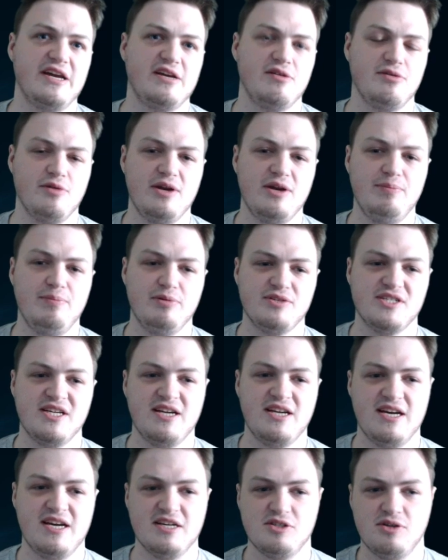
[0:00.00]

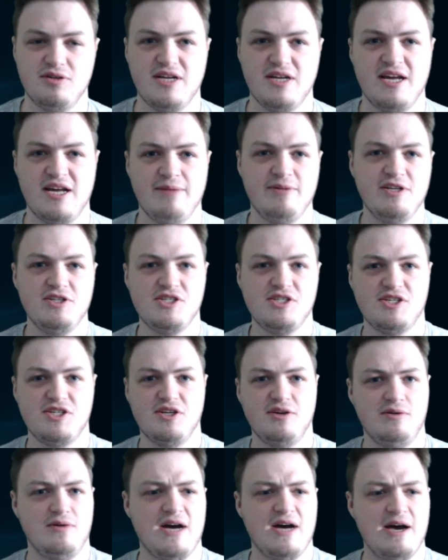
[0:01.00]
3% extra damage.
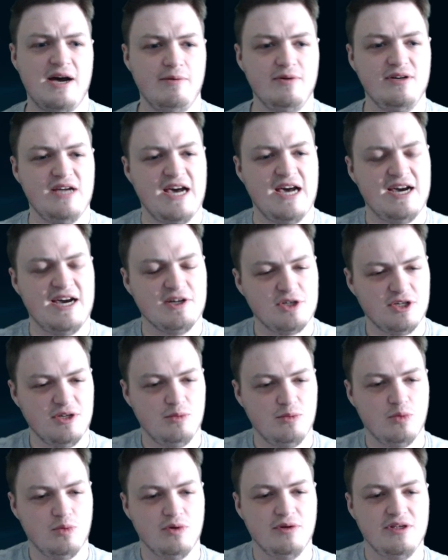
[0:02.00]
So I would
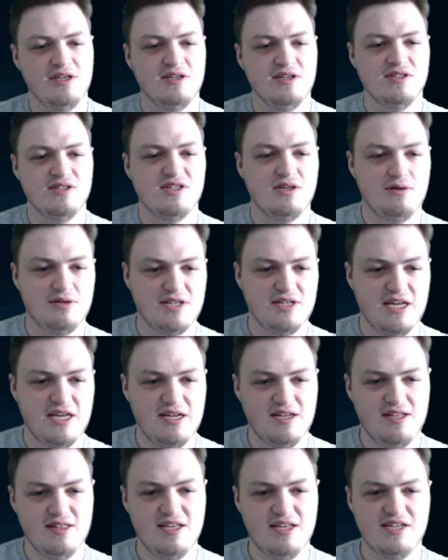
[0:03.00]
actually really consider
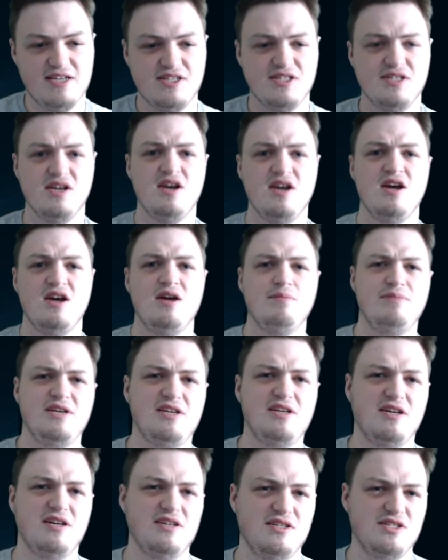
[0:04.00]
taking this
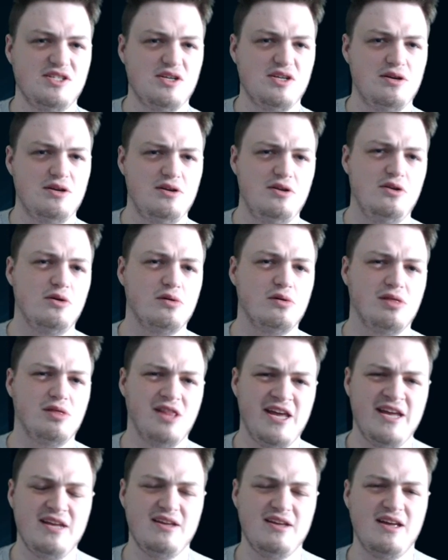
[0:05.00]
because your
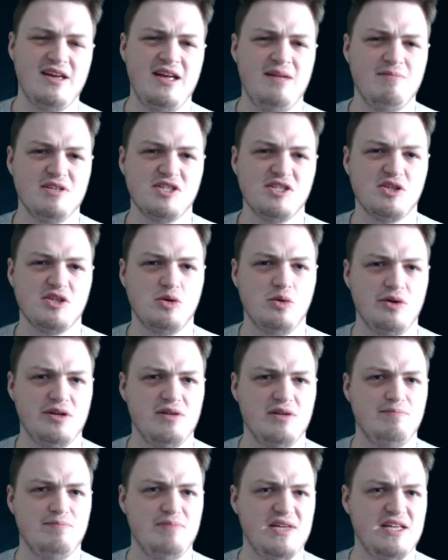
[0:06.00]
late game is
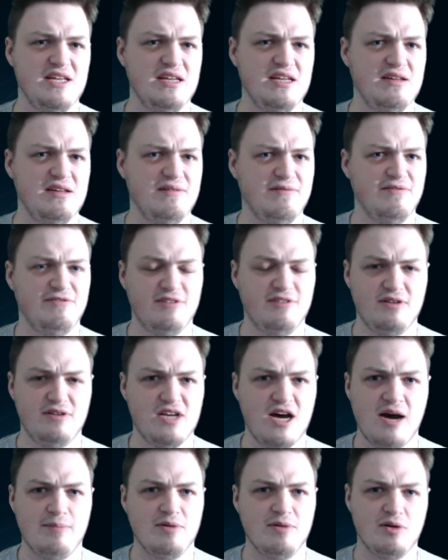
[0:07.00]
going to be
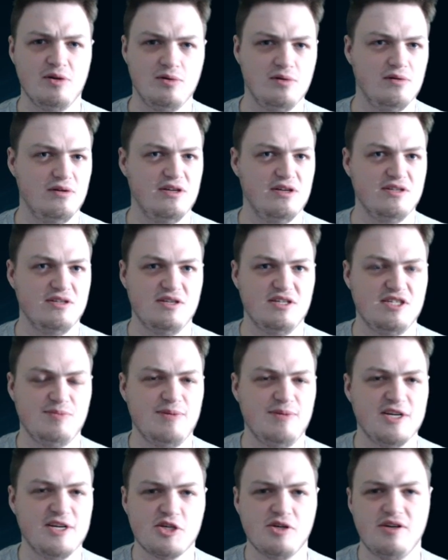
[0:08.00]
phenomenal,
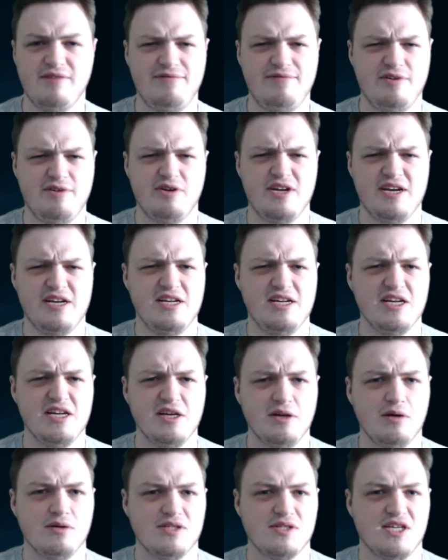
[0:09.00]
especially if you're getting
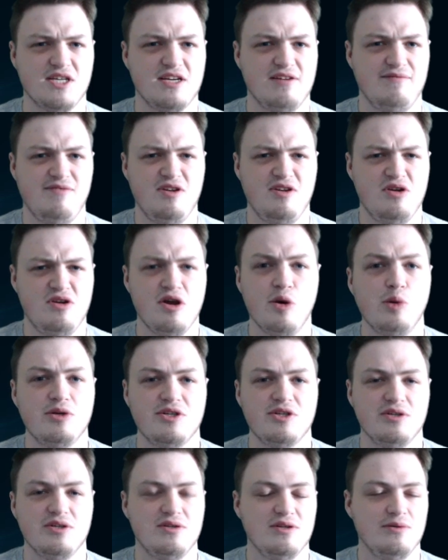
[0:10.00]
kills. Like if you know
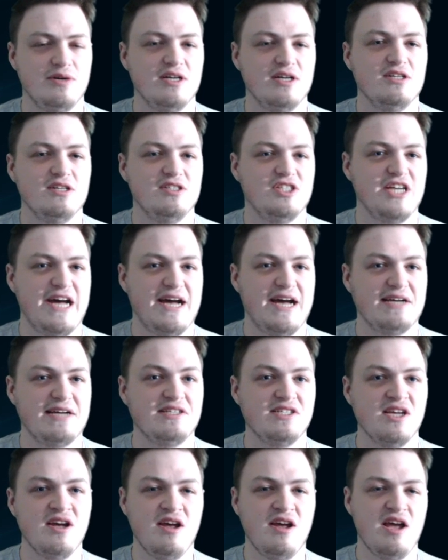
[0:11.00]
what you're doing on
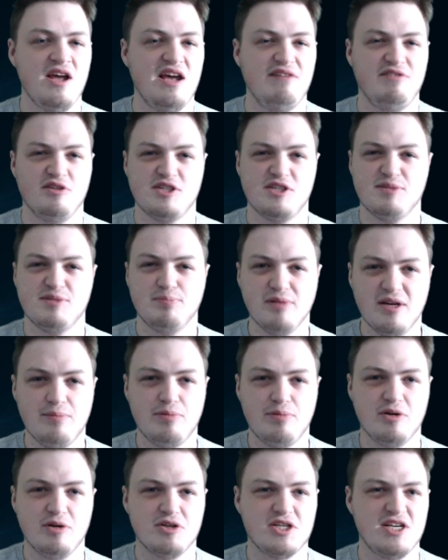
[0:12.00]
Jax, if you're split
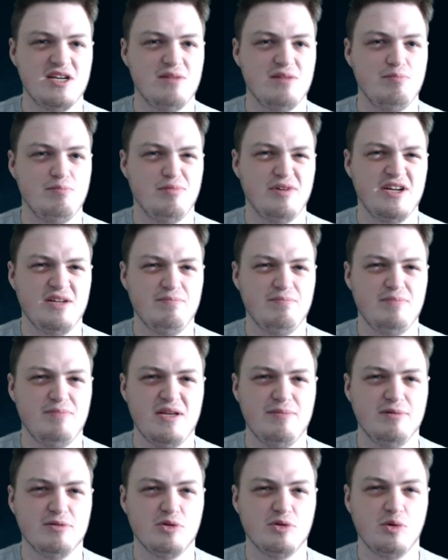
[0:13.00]
pushing and bringing
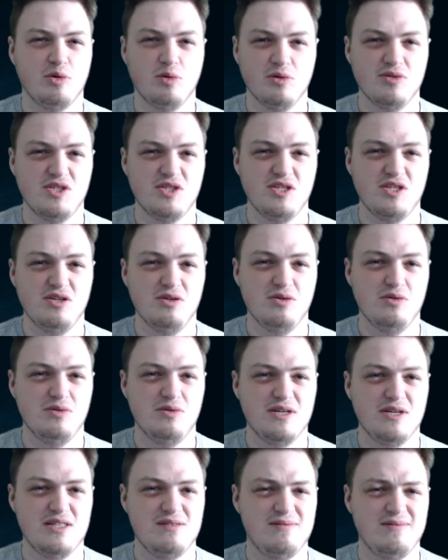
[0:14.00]
people towards you
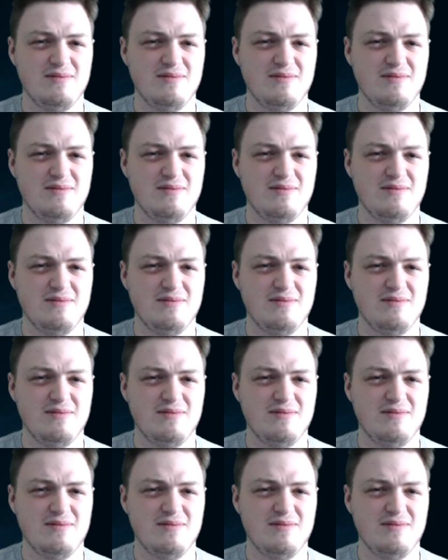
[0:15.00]
and